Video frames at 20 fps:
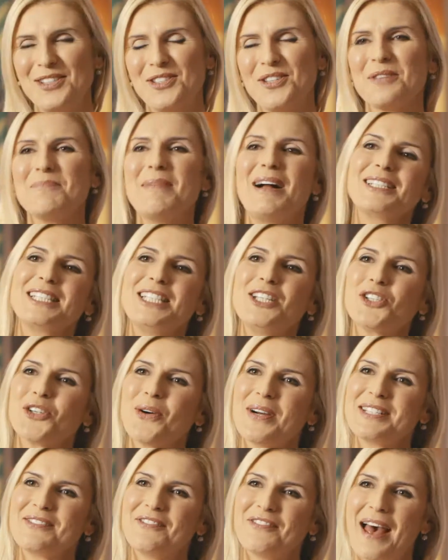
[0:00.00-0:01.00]
To the
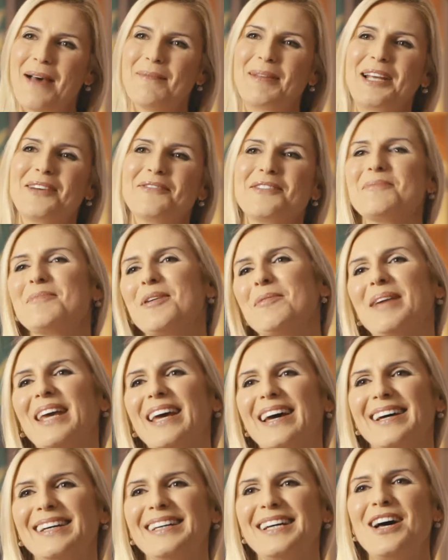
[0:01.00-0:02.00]
MultiChoice family of
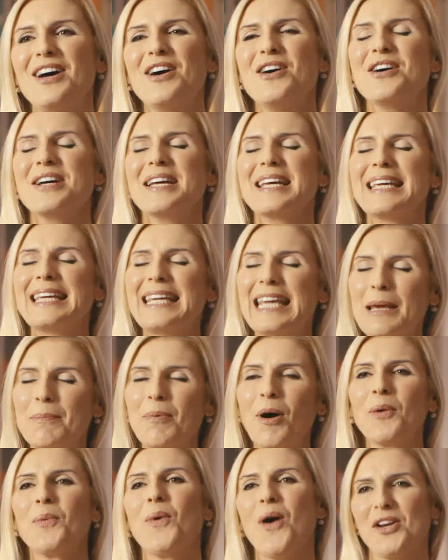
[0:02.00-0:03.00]
Namibia,
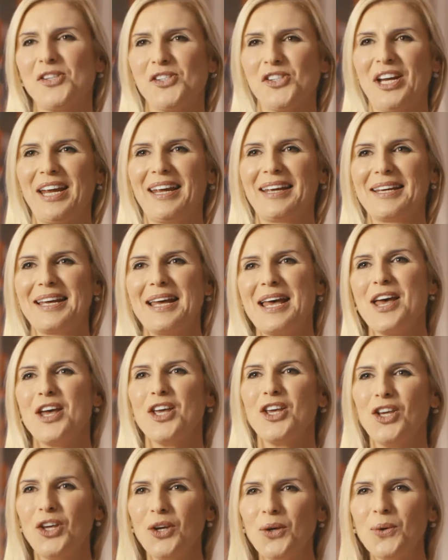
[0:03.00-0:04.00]
keep on watching.
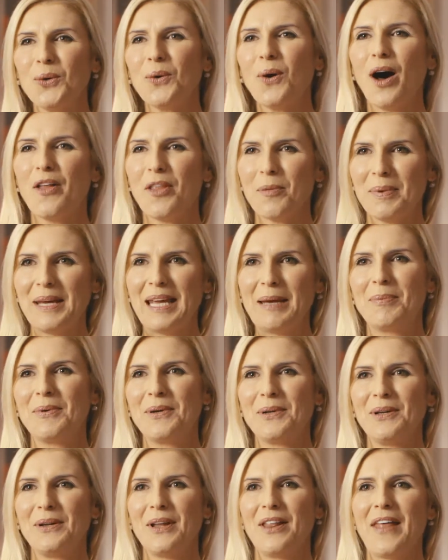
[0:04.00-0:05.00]
You are the
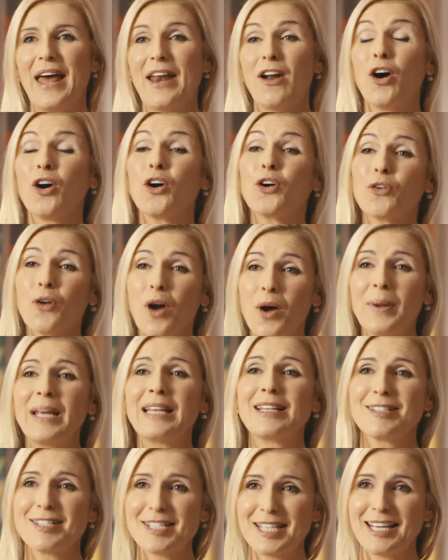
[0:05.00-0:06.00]
people that are
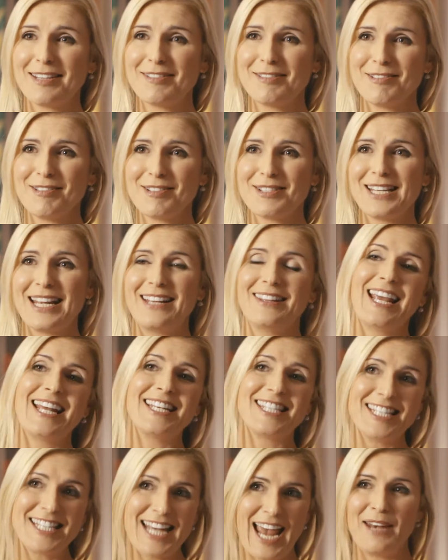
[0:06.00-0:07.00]
growing the skills in the
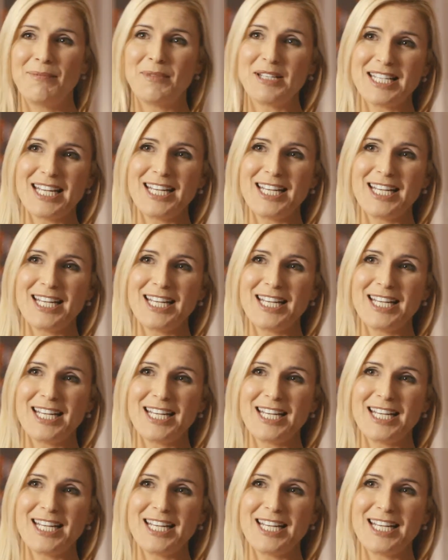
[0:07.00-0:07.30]
entertainment